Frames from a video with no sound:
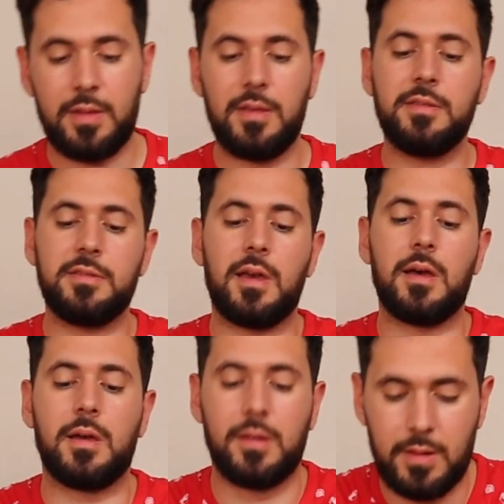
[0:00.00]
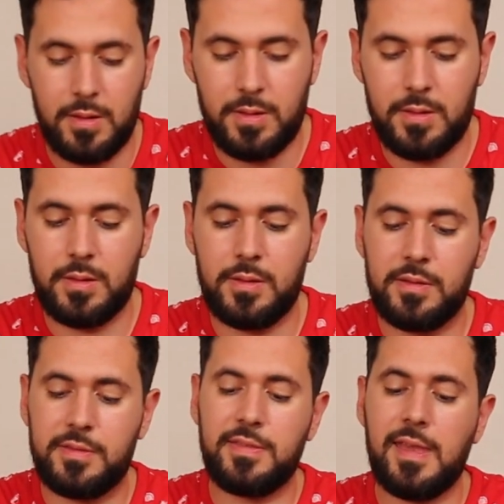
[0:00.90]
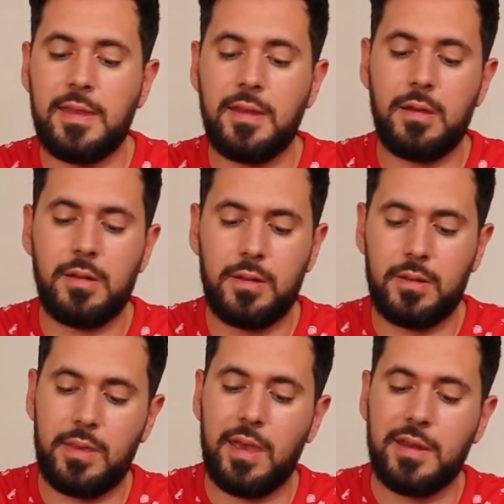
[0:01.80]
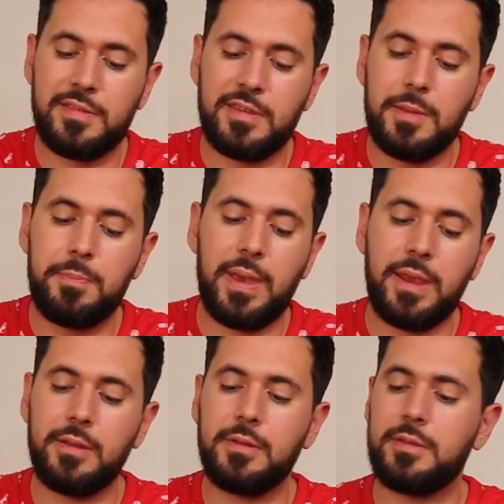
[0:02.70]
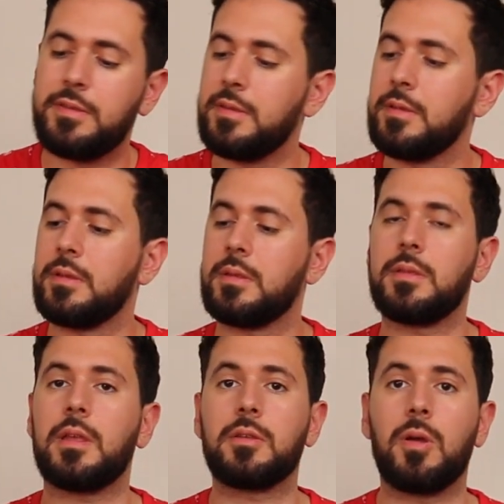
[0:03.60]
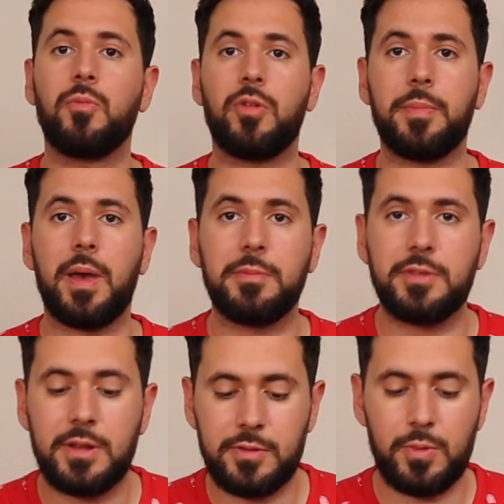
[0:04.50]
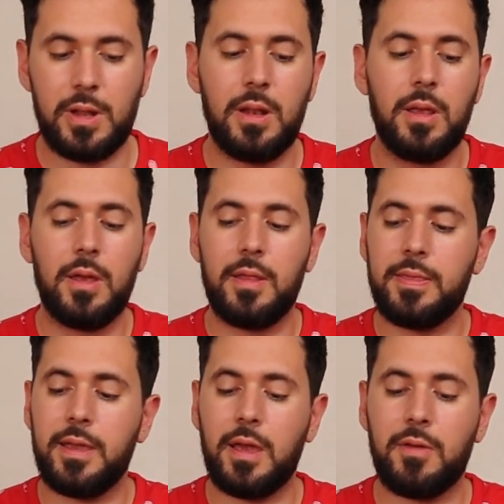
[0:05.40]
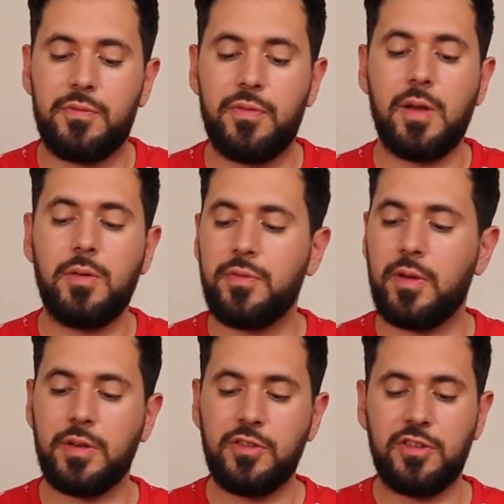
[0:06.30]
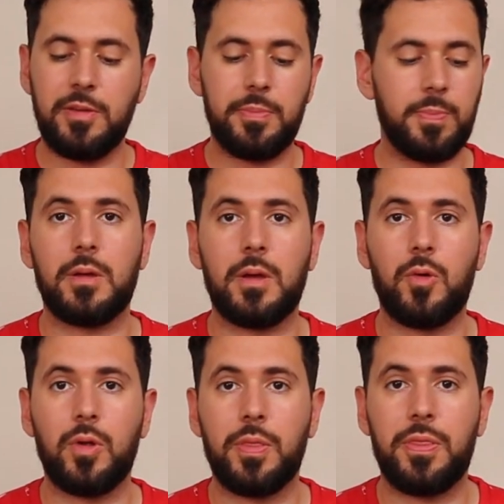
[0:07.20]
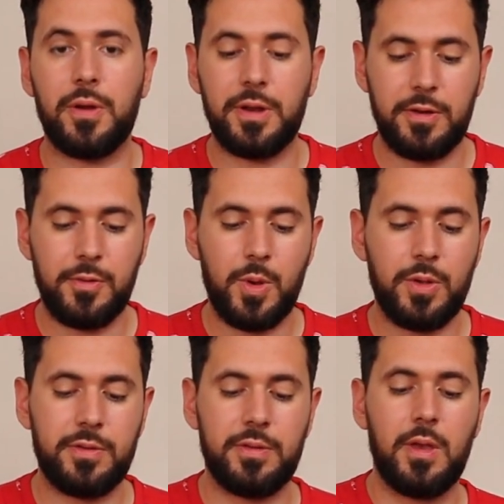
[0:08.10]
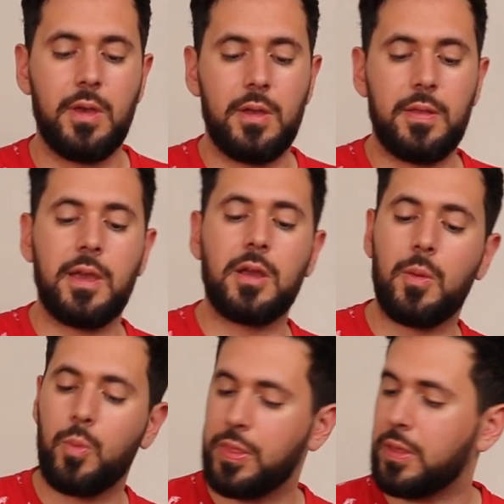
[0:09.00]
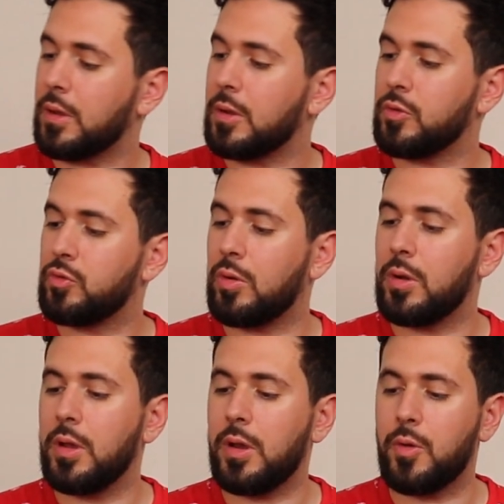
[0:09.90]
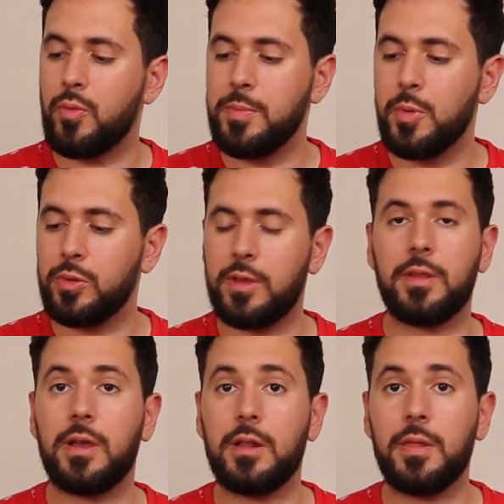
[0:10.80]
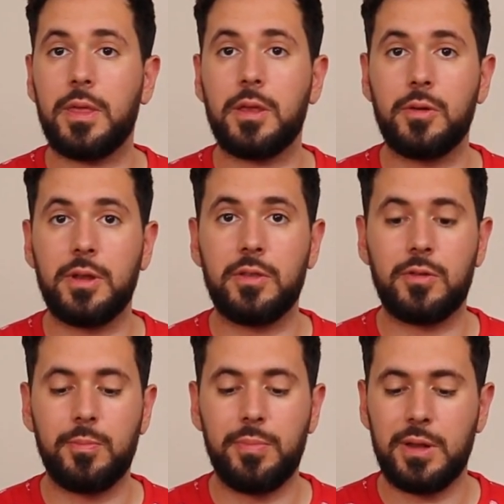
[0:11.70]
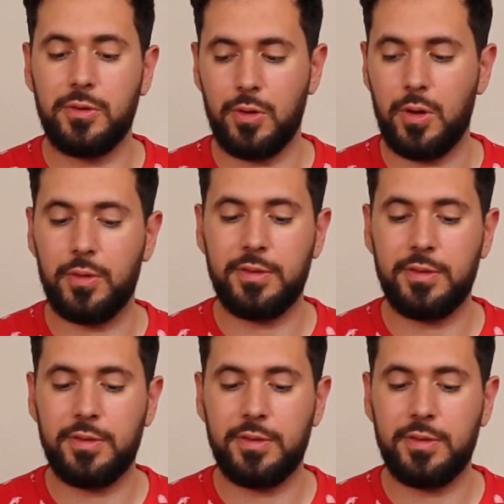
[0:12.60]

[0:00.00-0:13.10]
These are standard LCD panels that come from Amazon as well. They are very cheap, around 30 euros. They come with a controller, a remote, and anything you need to build your own